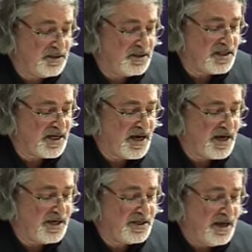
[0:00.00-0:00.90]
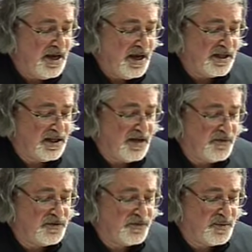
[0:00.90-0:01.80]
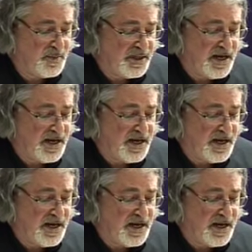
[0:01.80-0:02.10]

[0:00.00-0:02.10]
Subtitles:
to the decade, at levels from the